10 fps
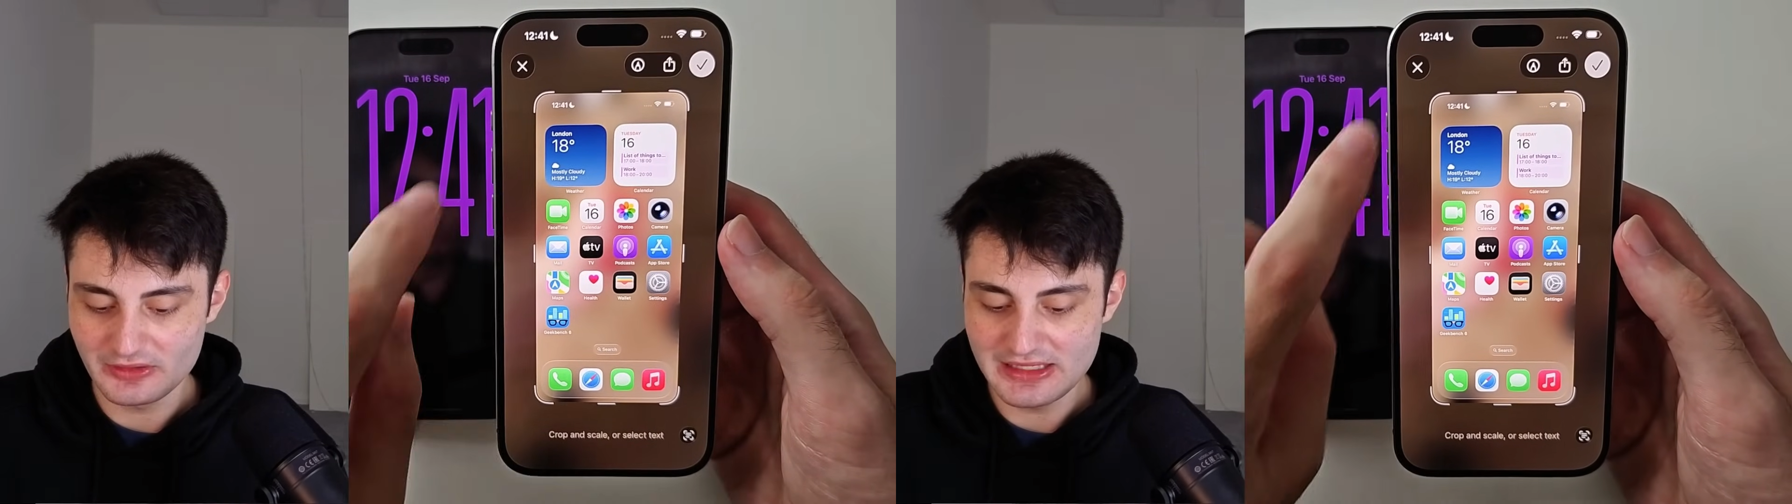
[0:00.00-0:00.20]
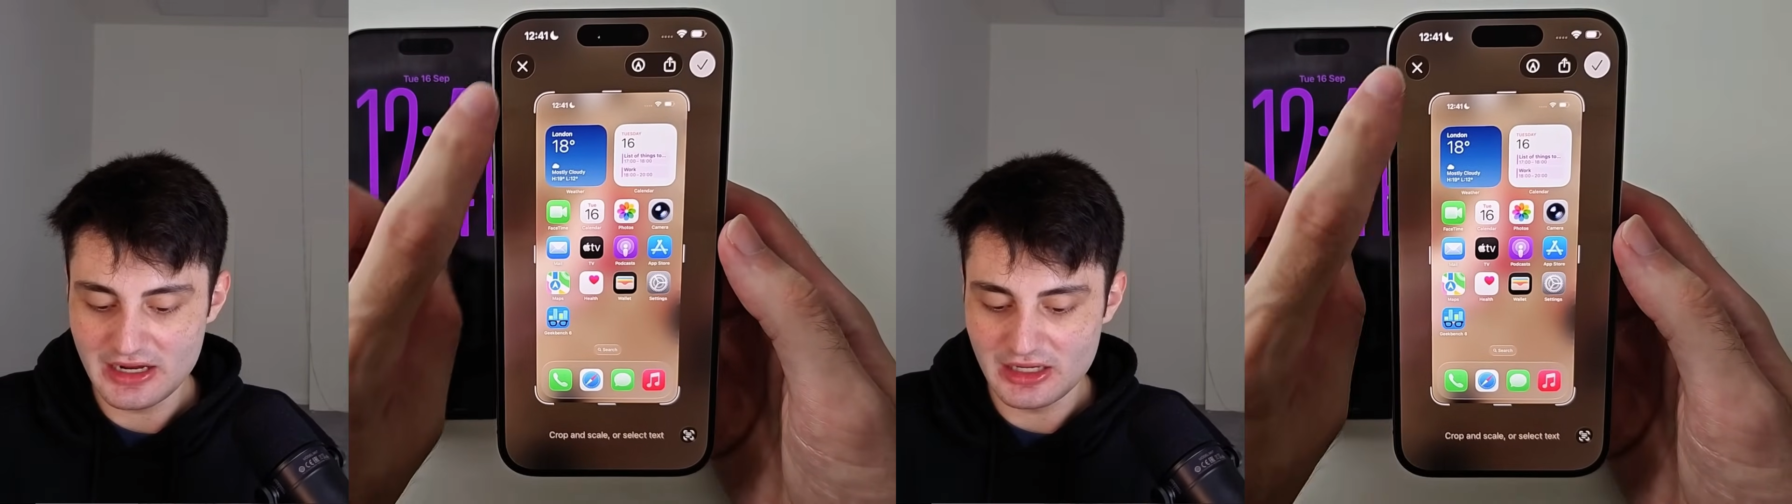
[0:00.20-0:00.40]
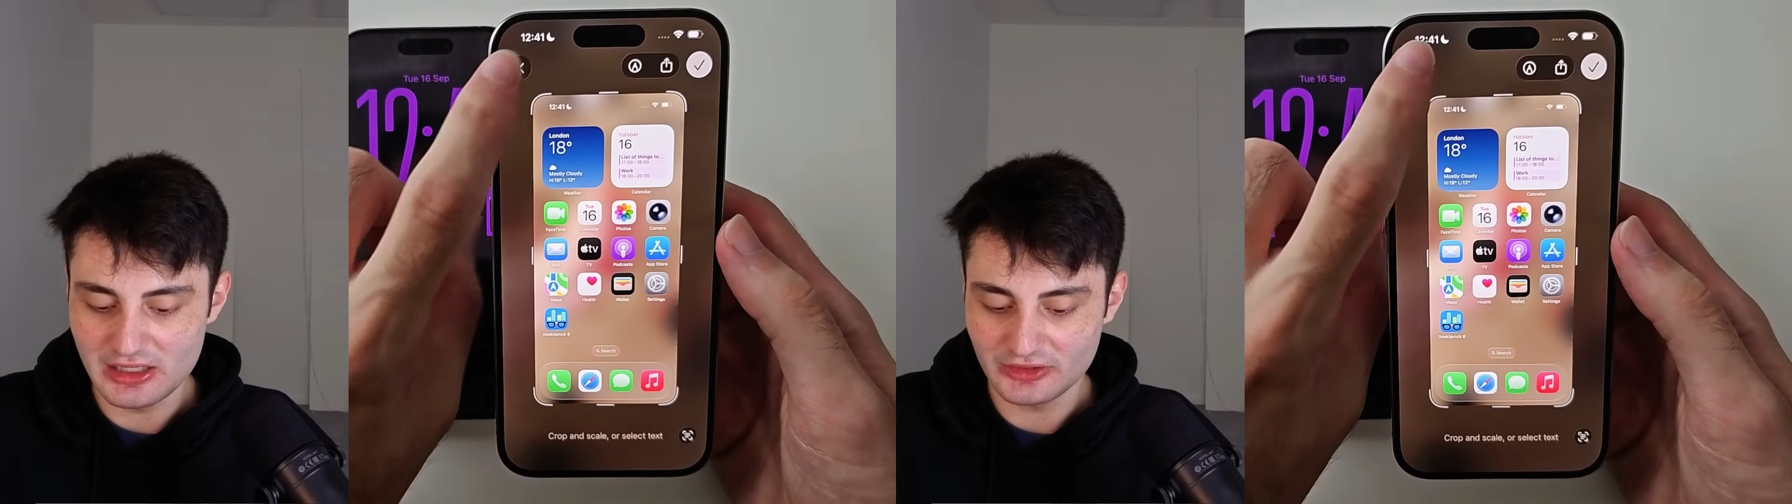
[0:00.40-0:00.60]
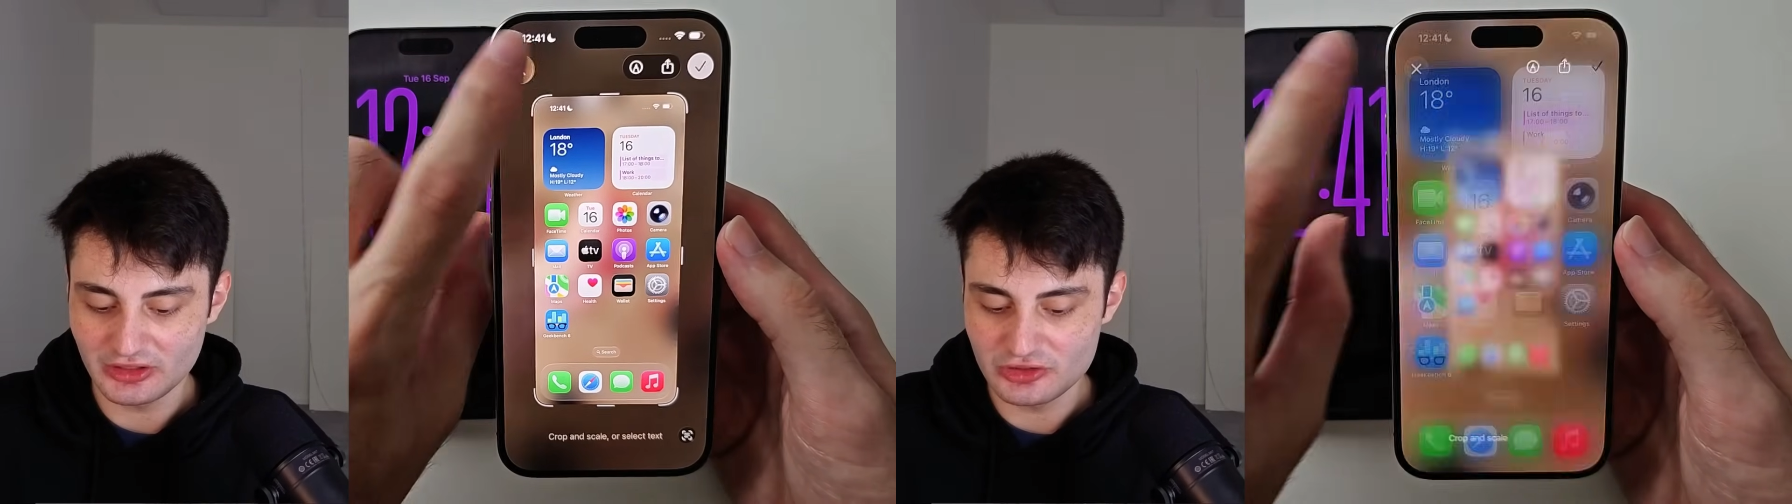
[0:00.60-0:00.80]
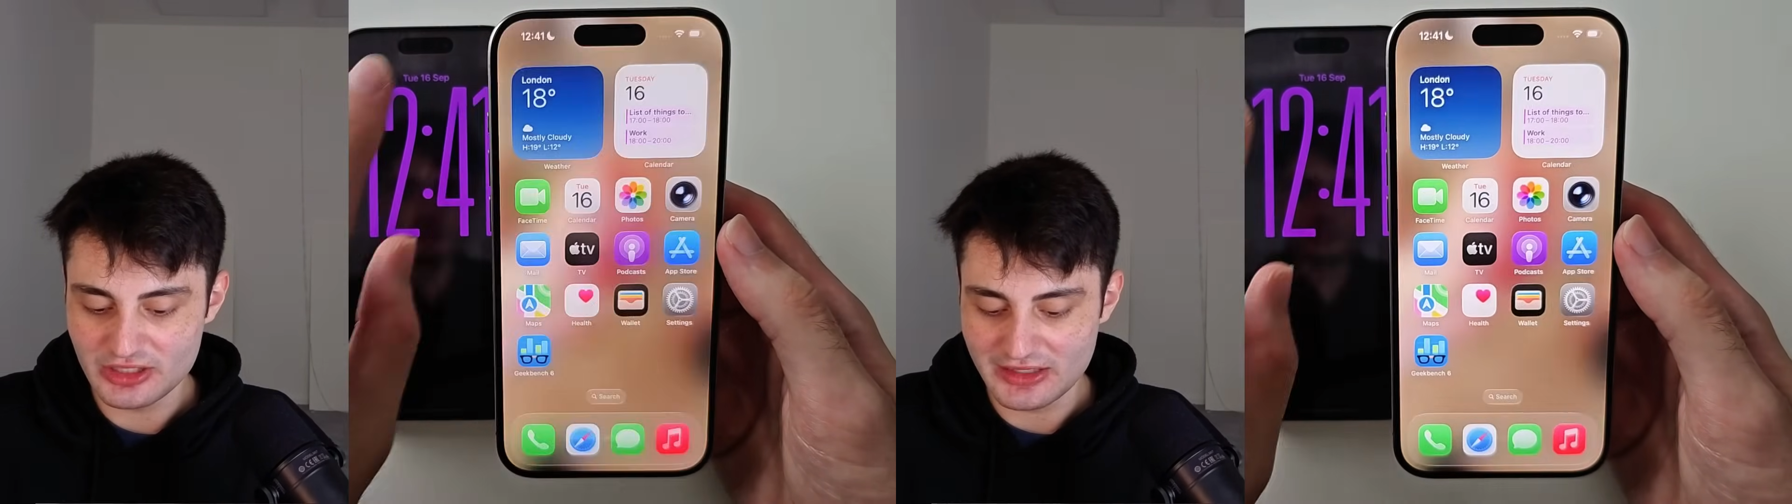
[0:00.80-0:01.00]
the
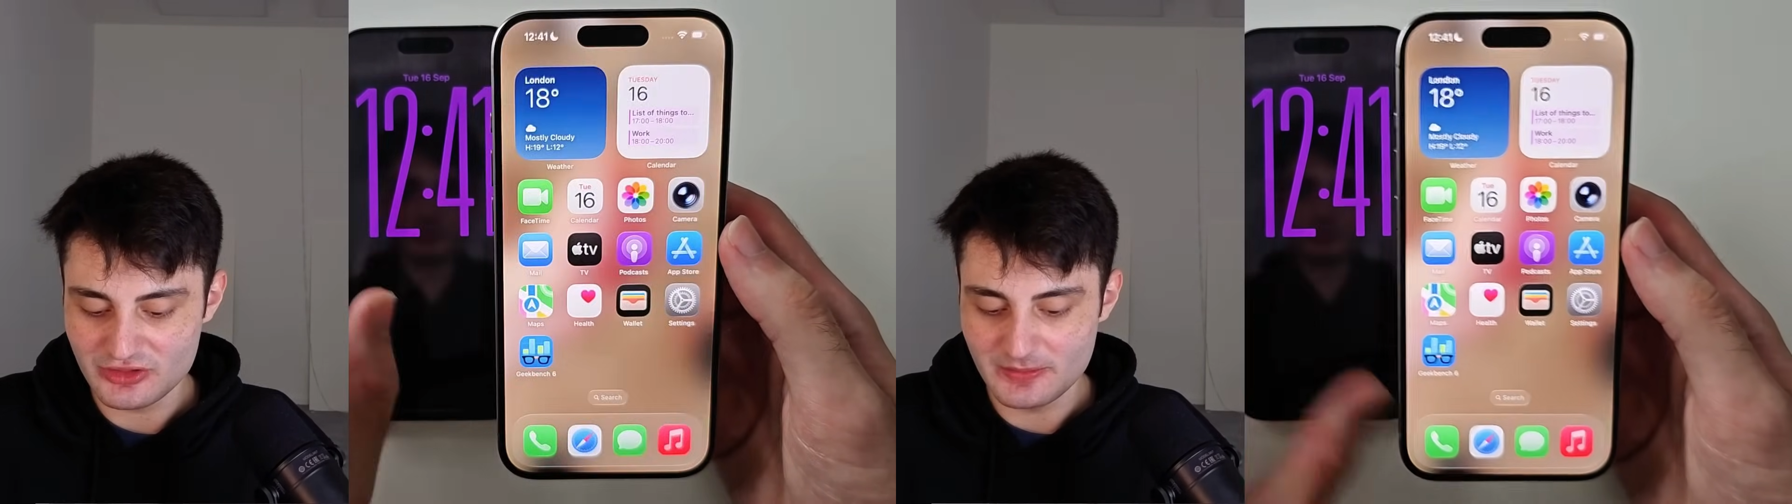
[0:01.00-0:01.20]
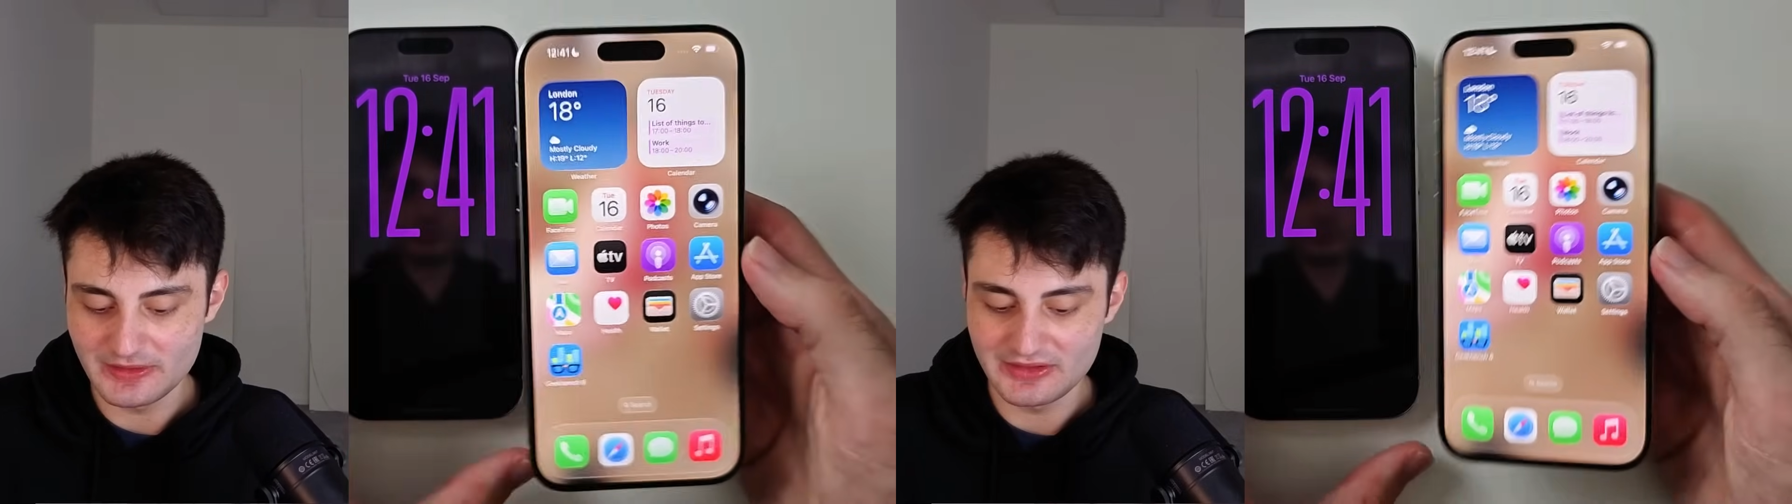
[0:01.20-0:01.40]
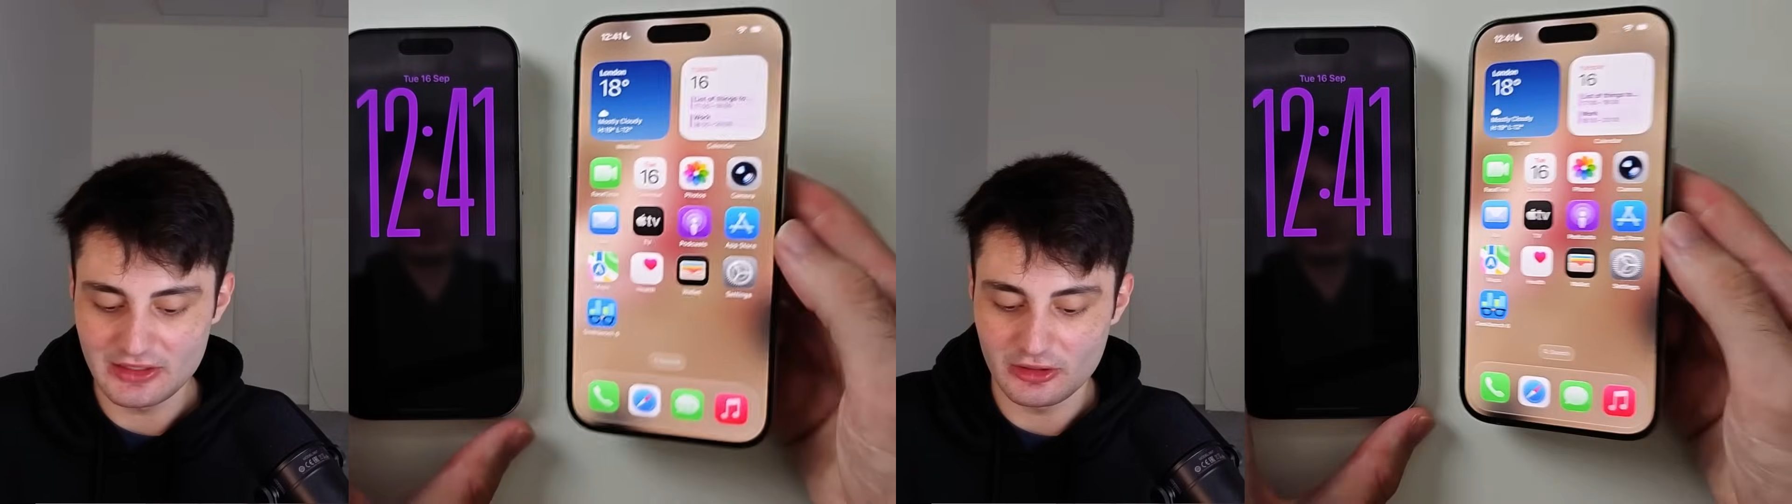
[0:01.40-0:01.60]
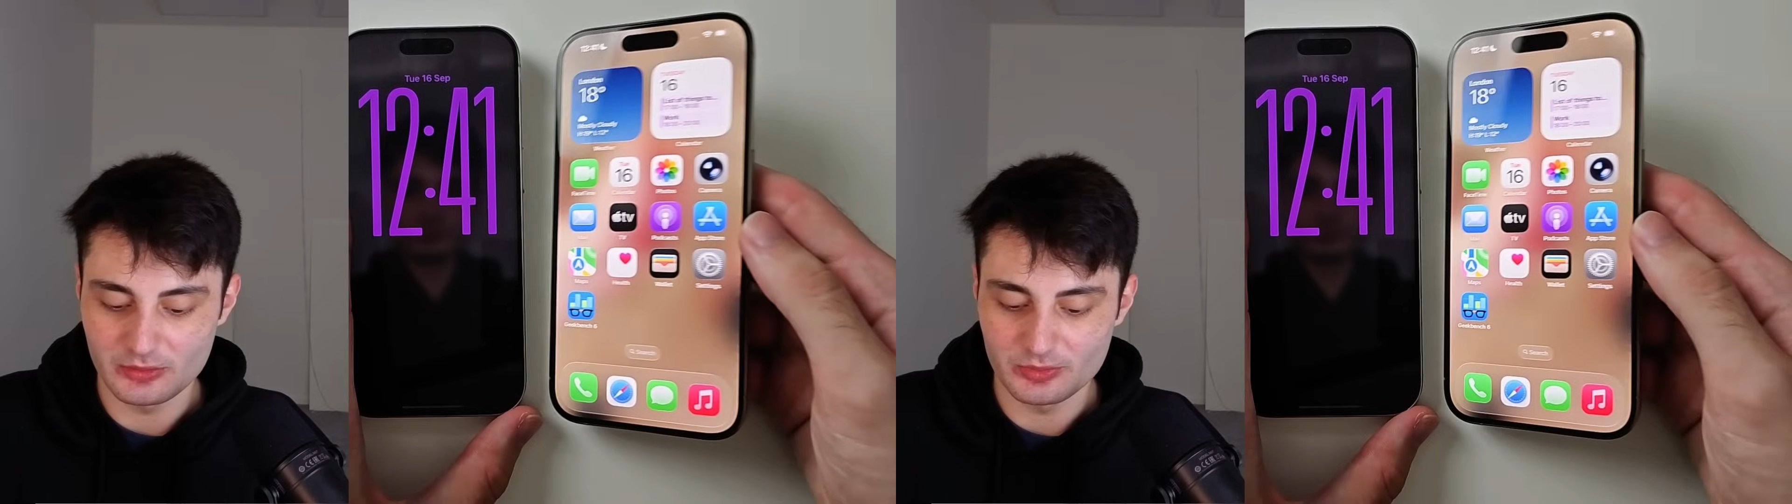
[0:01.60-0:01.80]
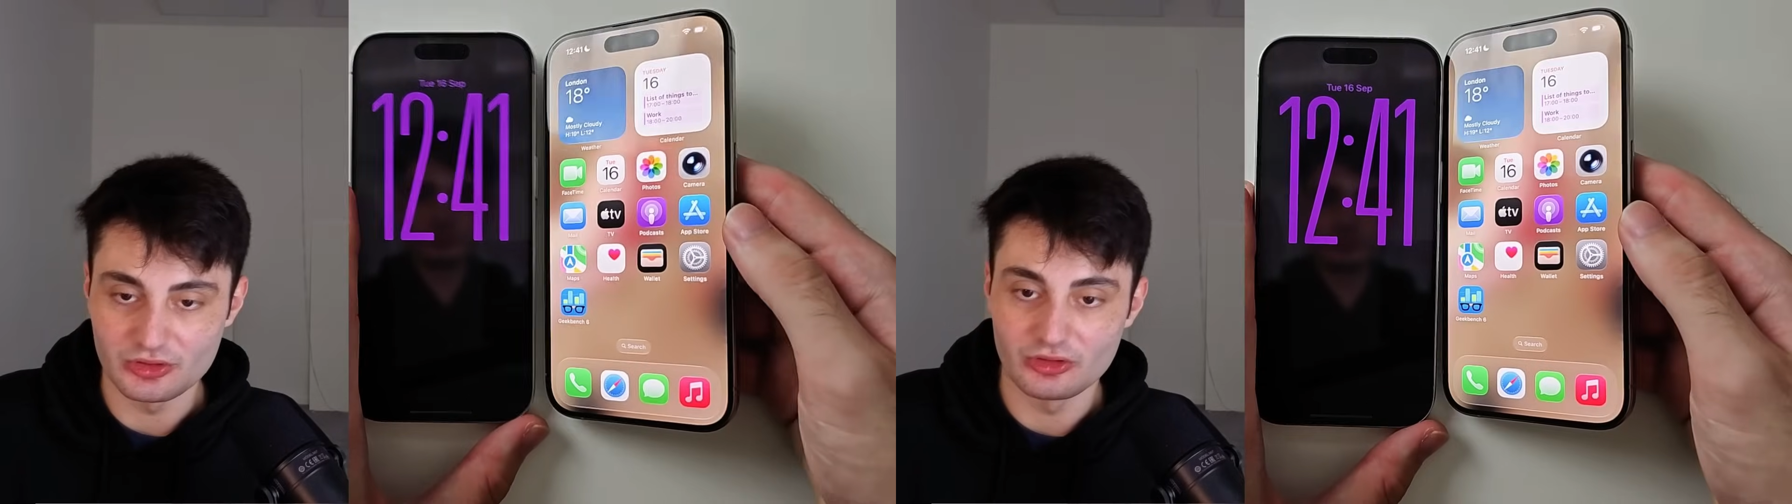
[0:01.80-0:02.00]
Ask ChatGPT
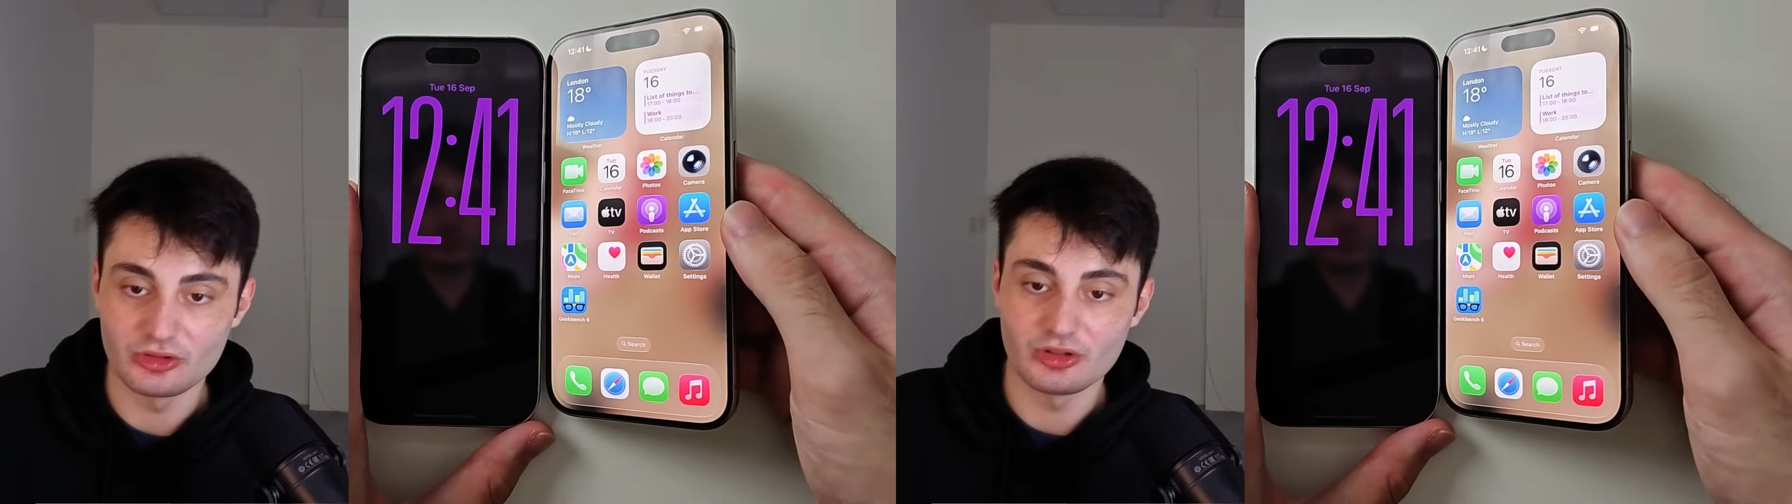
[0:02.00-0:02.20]
options.